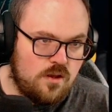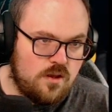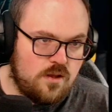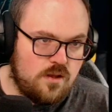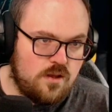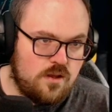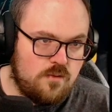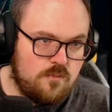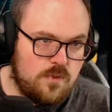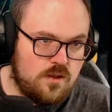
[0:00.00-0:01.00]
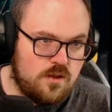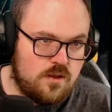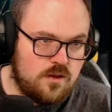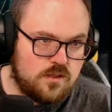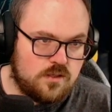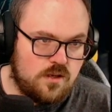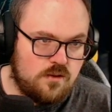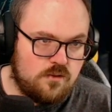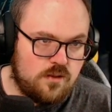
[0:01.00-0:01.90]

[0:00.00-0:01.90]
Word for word: Um, I guess I'll